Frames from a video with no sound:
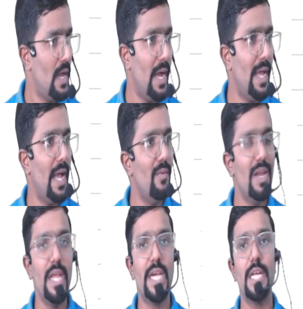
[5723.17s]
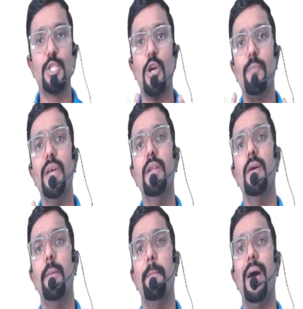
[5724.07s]
I have a liquor shop in
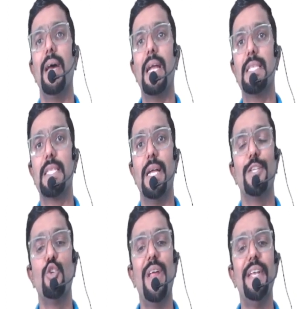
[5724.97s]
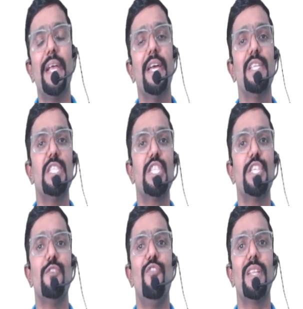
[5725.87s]
Maharashtra. Should I take a
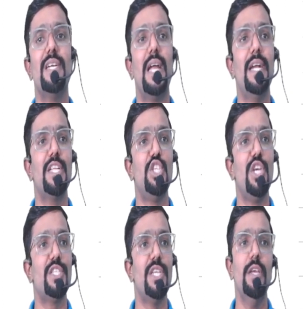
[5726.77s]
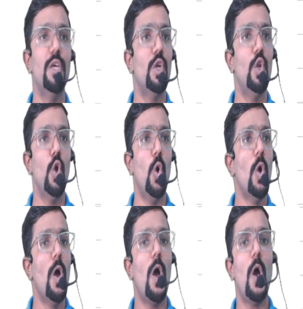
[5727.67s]
registration for that under GST?
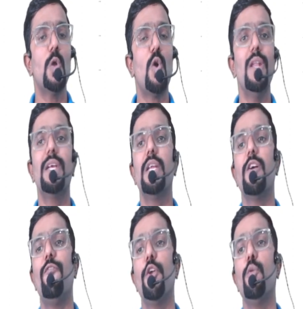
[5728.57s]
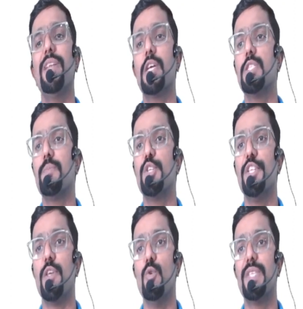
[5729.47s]
No. Alcoholic liquor for human
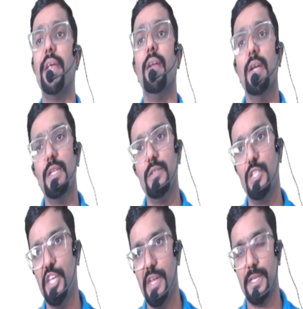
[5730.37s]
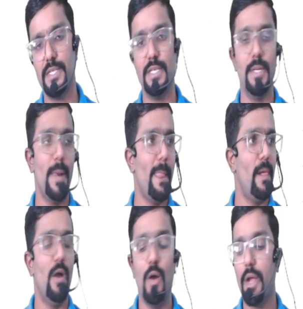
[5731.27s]
consumption is outside GST.
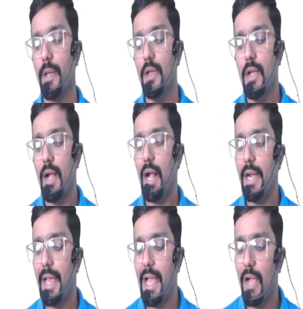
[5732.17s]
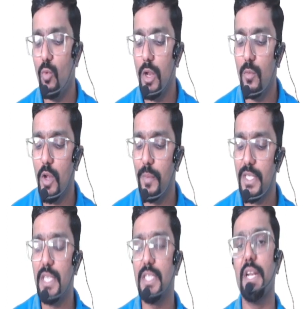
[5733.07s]
Okay. And I have one more
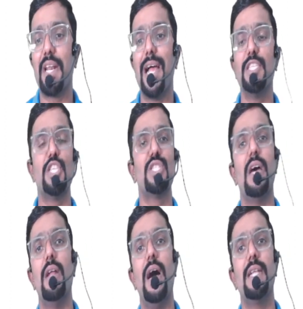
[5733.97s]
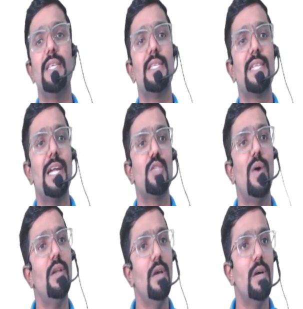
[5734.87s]
business in Rajasthan. RJ stands
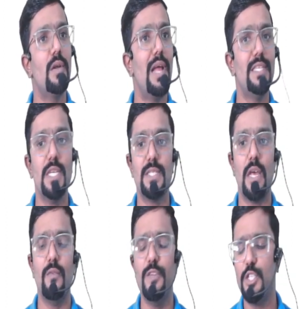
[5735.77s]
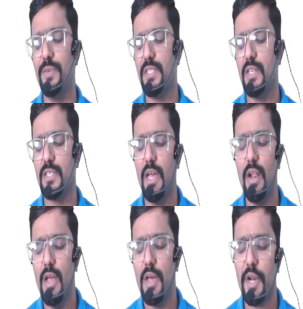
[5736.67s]
for Rajasthan. Which business,
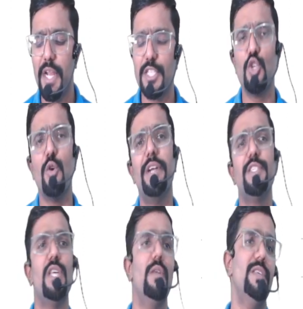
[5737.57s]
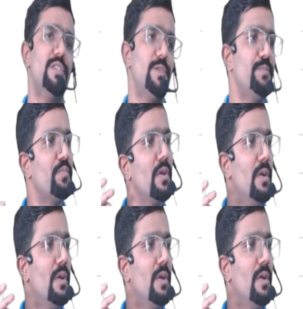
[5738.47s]
sir? Restaurant service.